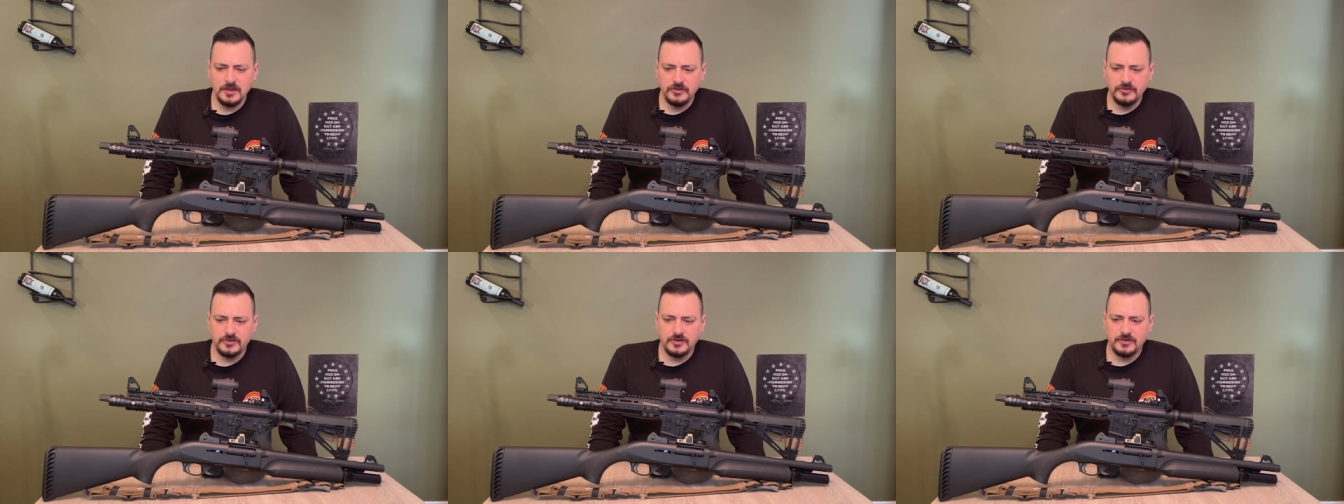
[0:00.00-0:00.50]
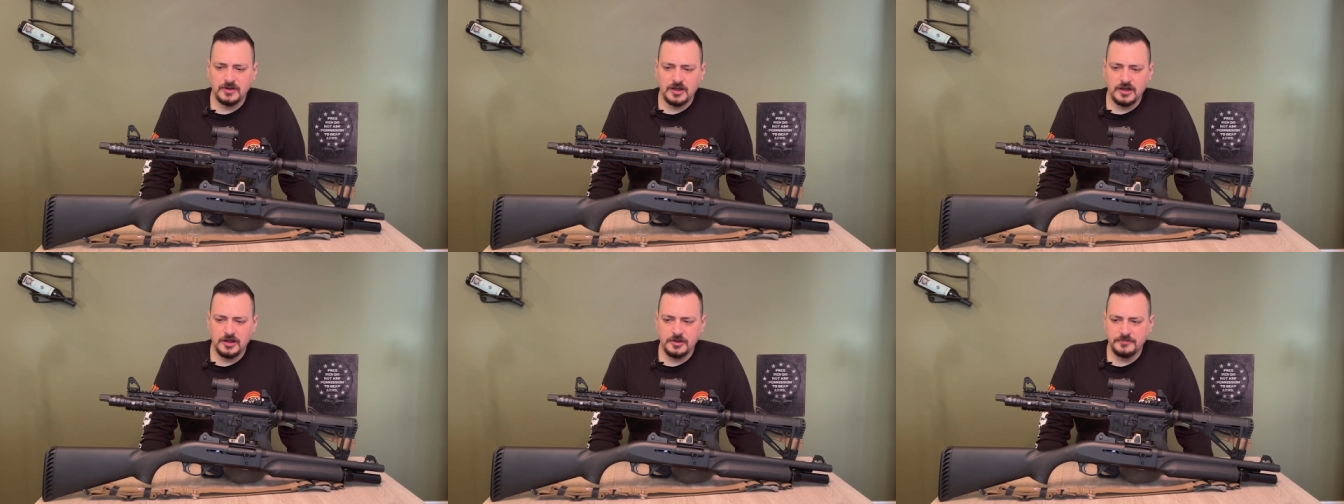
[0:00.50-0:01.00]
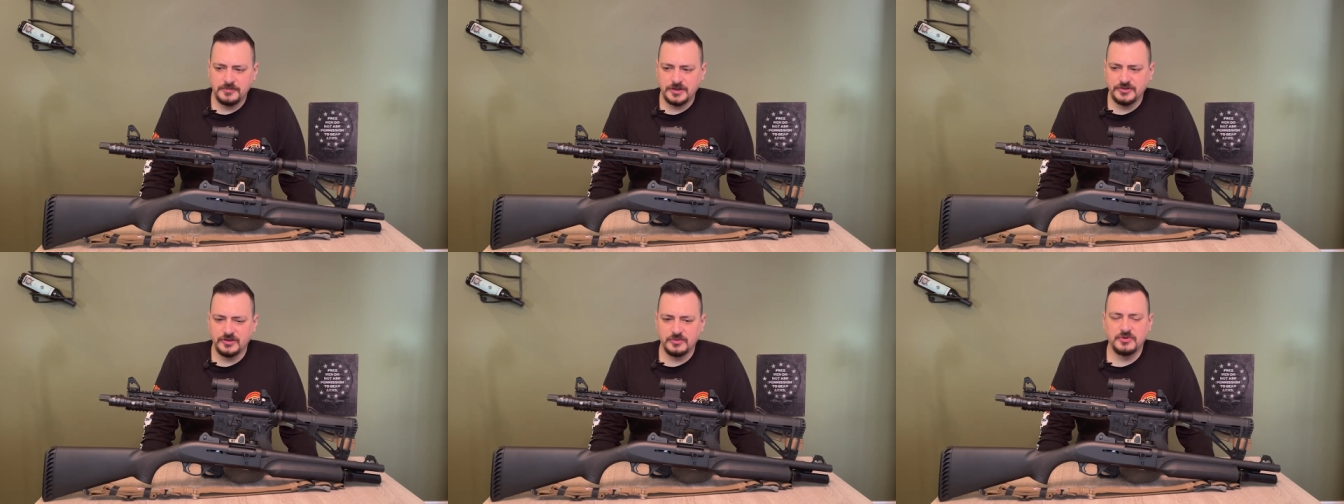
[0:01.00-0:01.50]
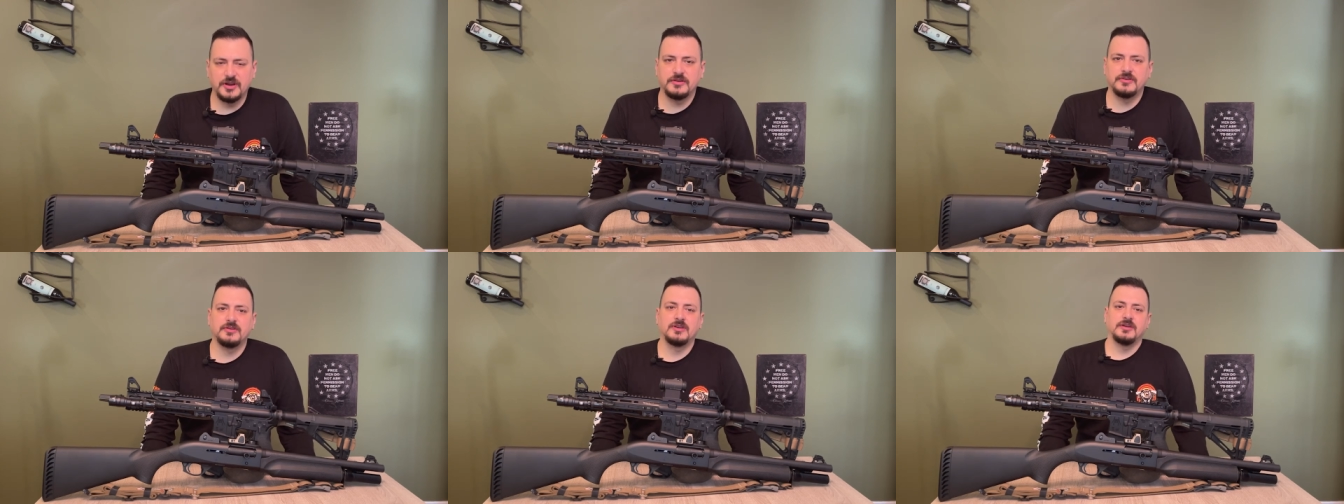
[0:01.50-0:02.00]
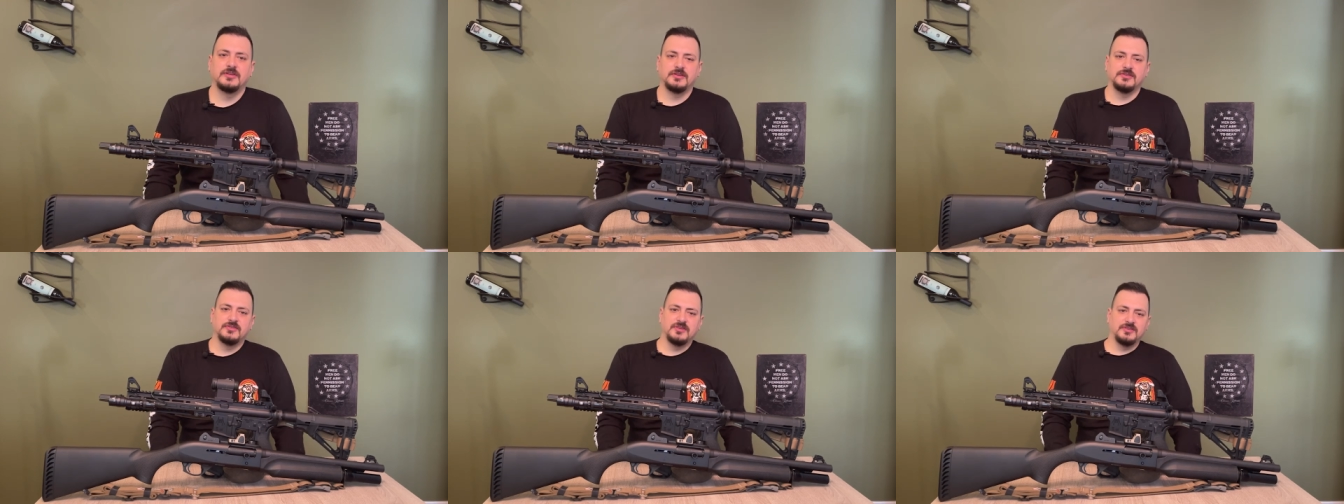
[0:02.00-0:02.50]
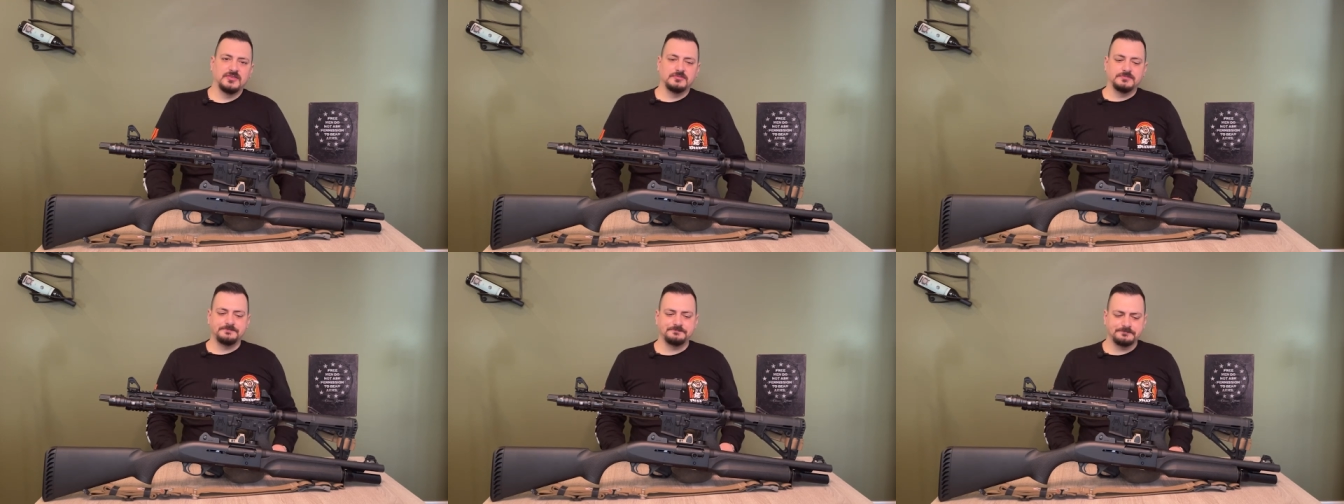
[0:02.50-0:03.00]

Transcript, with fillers: So um, took a break during hunting season,